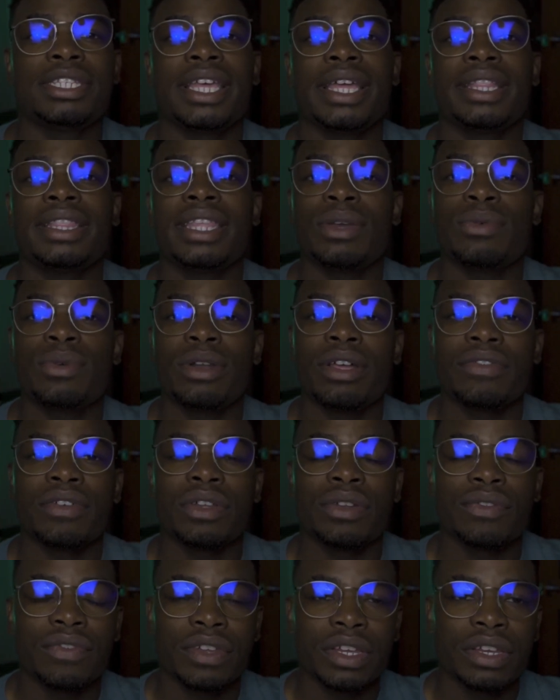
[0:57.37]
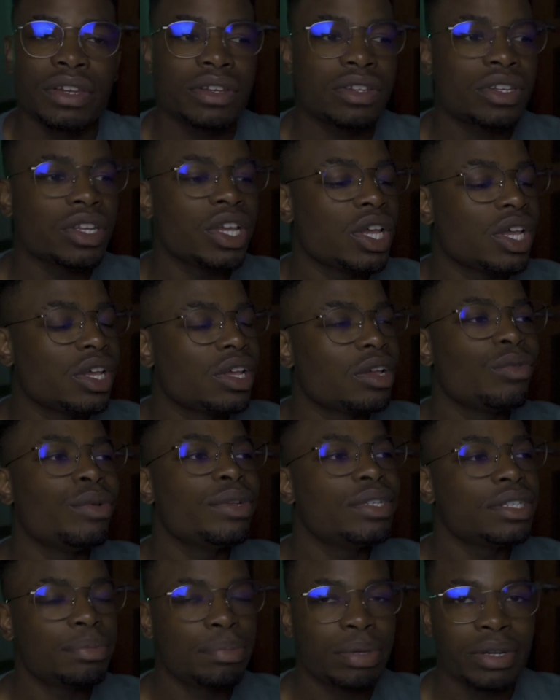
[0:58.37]
that they would have configured,
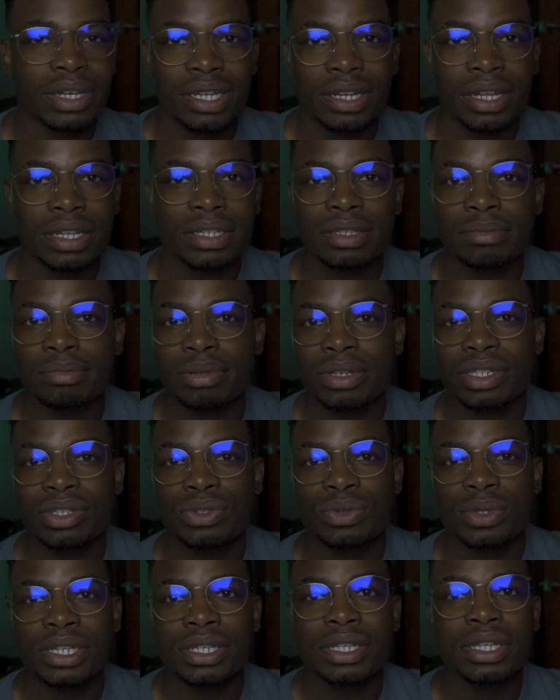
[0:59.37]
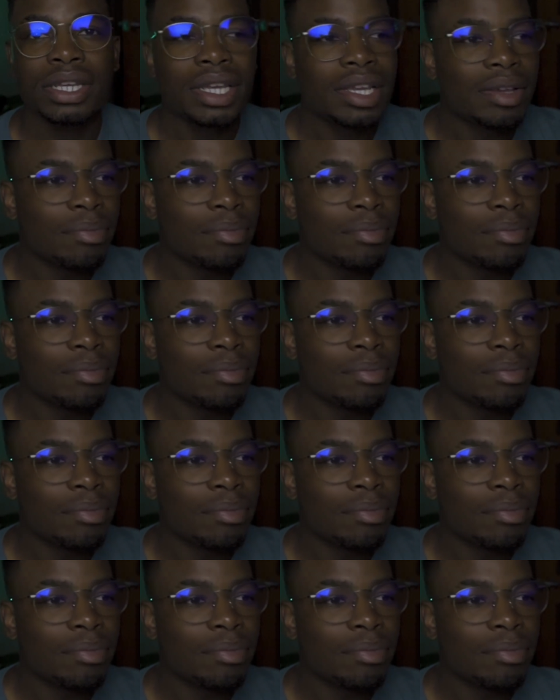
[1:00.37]
which is pretty nice and pretty sweet.